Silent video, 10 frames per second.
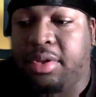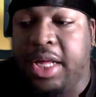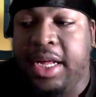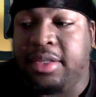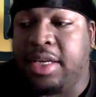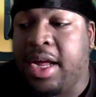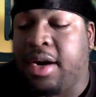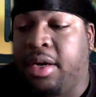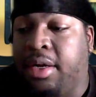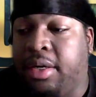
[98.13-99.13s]
things
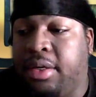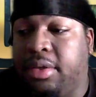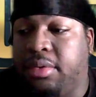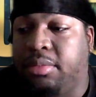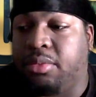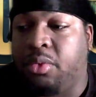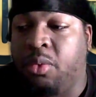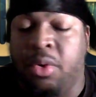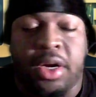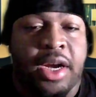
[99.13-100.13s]
not uh
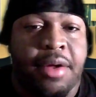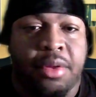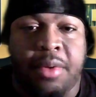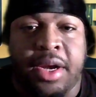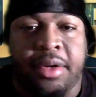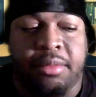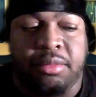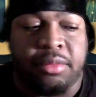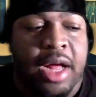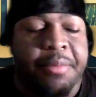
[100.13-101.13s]
working out the way
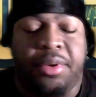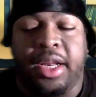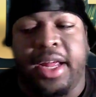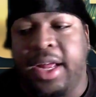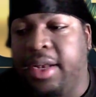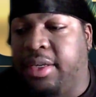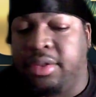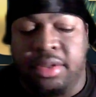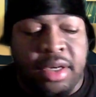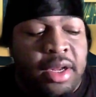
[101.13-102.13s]
that I planned
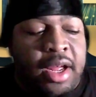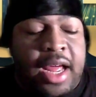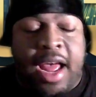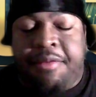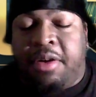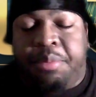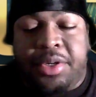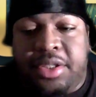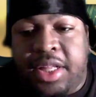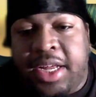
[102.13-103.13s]
and having to
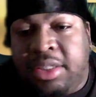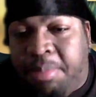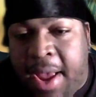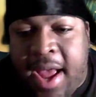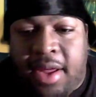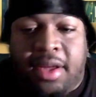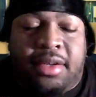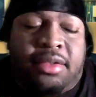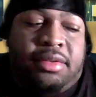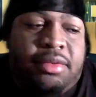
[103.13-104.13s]
push things back
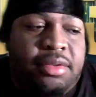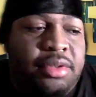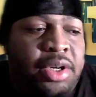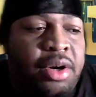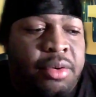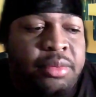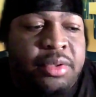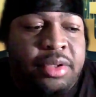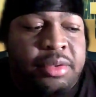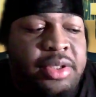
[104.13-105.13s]
and you
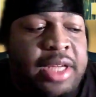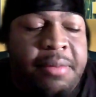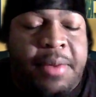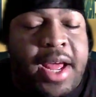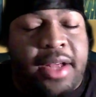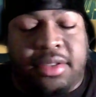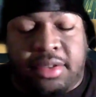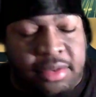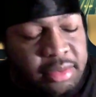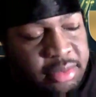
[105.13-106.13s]
know those
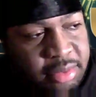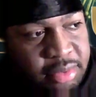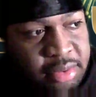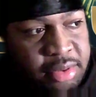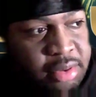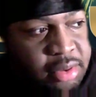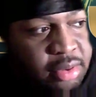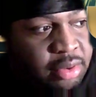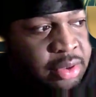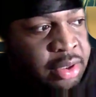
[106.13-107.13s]
setbacks and
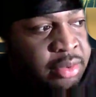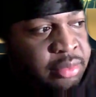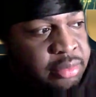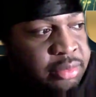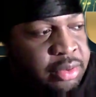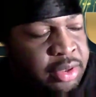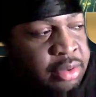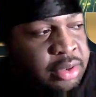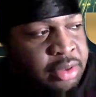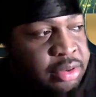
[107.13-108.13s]
you know
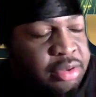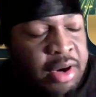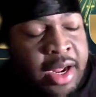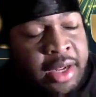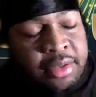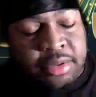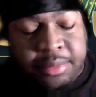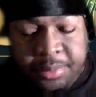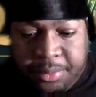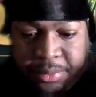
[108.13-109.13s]
those little trials